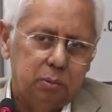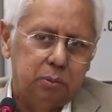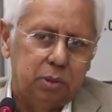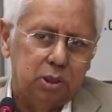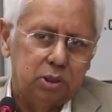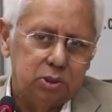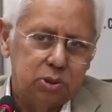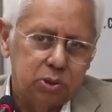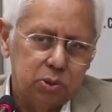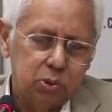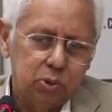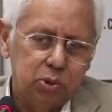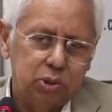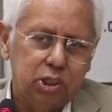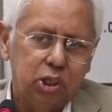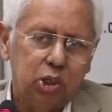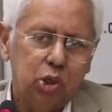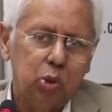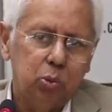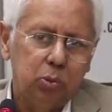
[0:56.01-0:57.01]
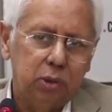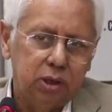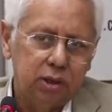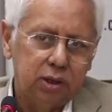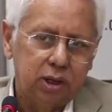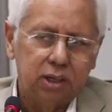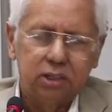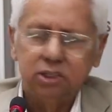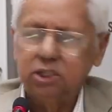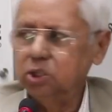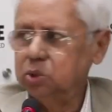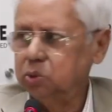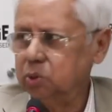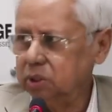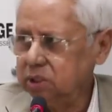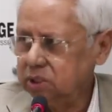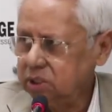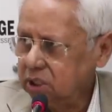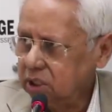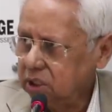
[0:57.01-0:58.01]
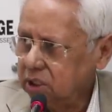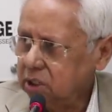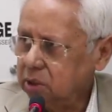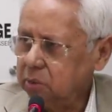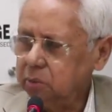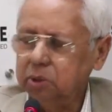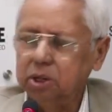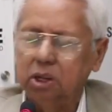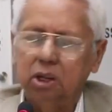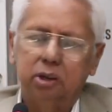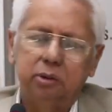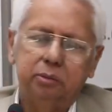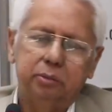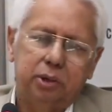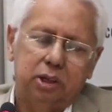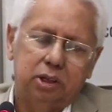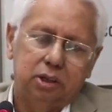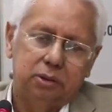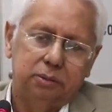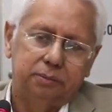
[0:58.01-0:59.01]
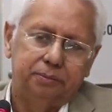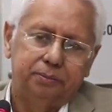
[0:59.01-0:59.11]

pursue the human rights situation in Myanmar.